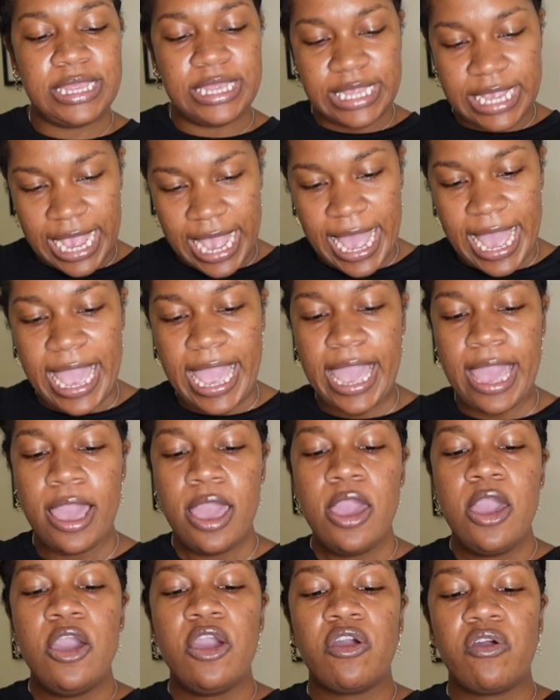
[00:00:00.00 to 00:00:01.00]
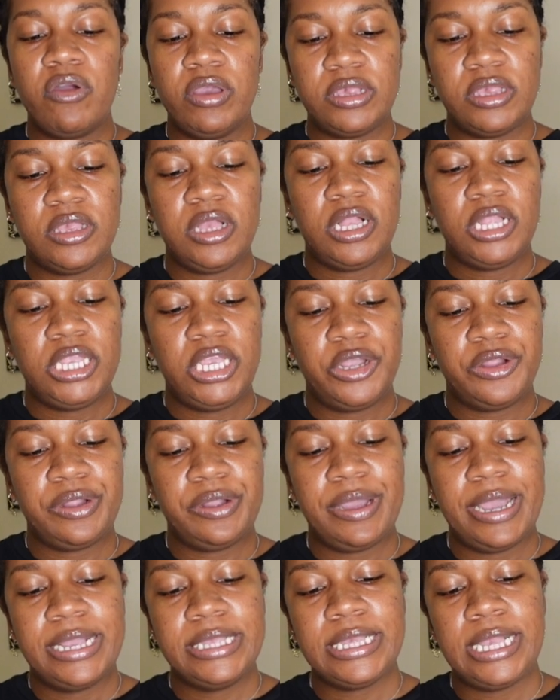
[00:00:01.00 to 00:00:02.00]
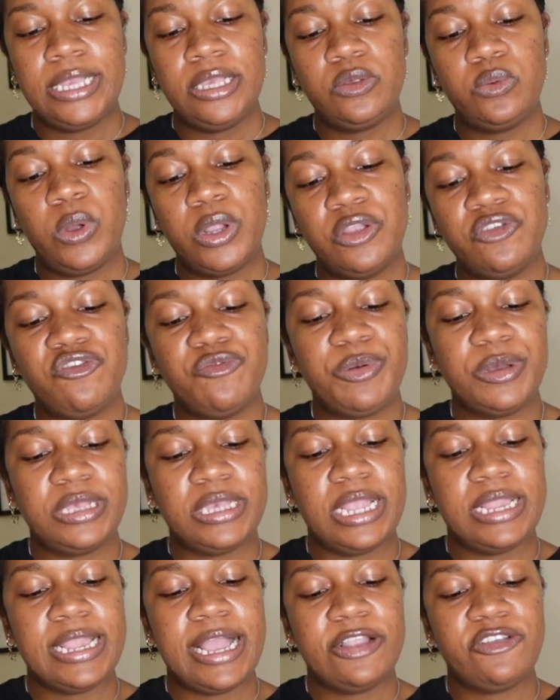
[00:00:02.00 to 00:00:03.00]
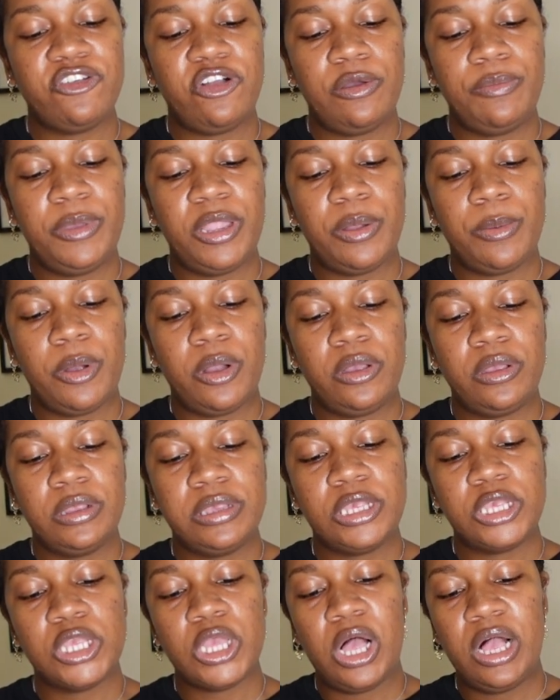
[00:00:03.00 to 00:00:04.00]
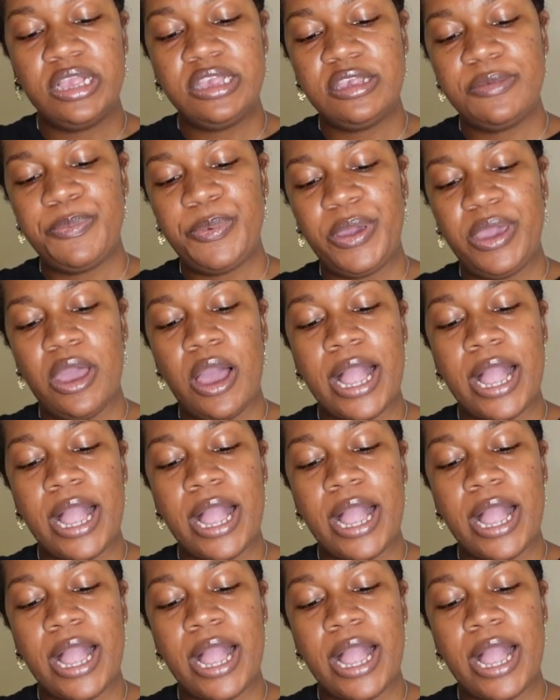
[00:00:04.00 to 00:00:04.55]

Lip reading: Thai crystal deodorant, and it's 100% natural mineral salt spray,